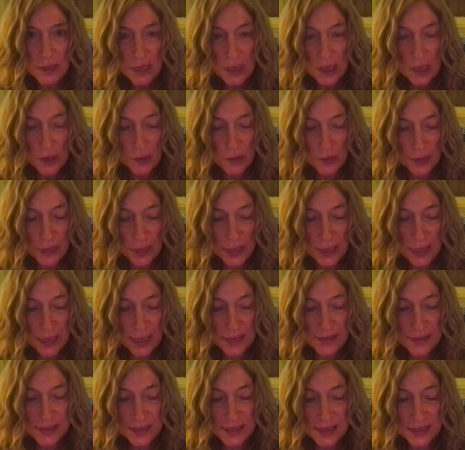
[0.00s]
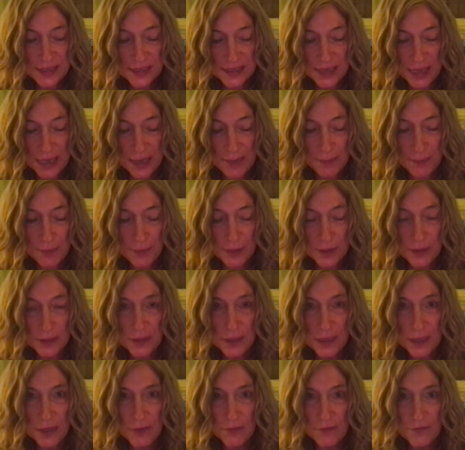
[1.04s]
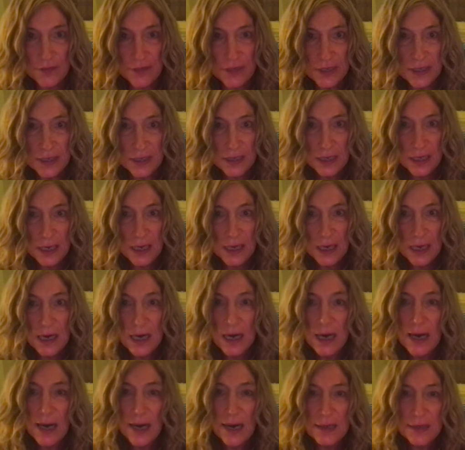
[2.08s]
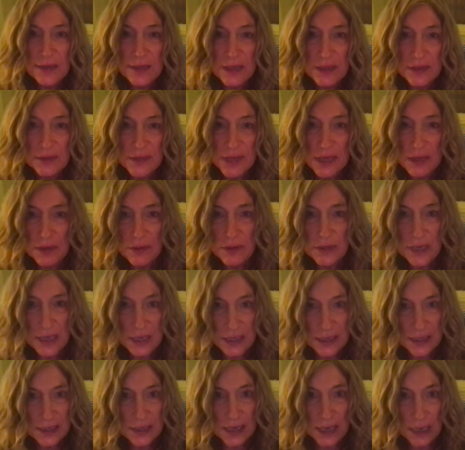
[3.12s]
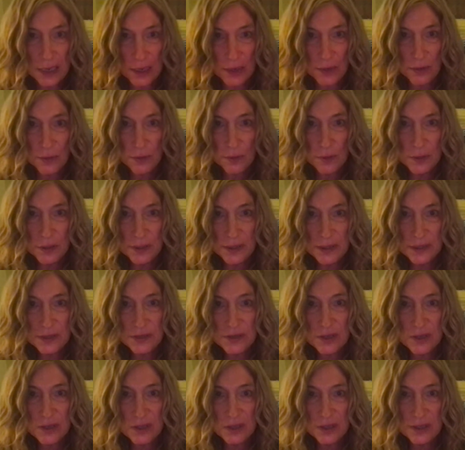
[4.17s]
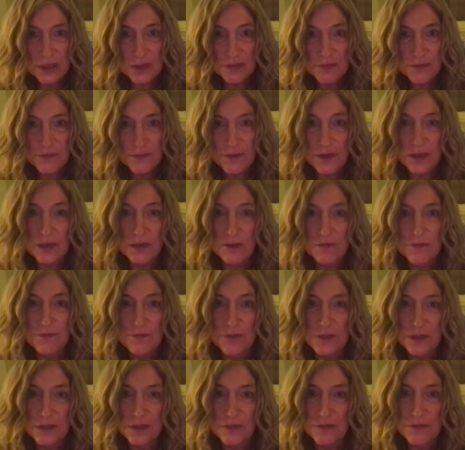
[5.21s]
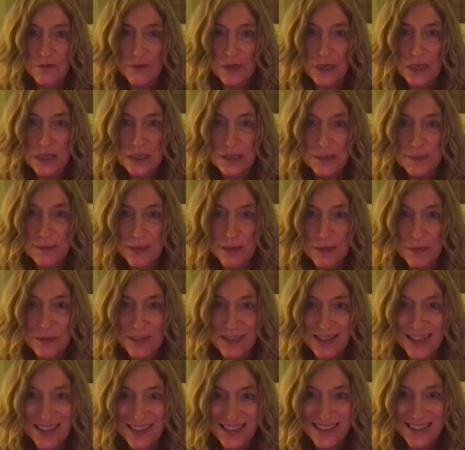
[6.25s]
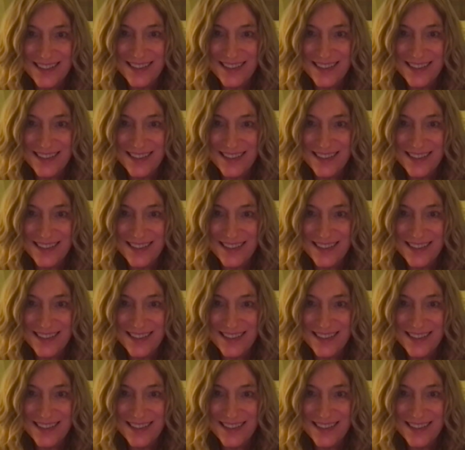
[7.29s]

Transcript: Okay, as an example of the Adyantao or Takitao, these are a little far afield for us, but we'll get to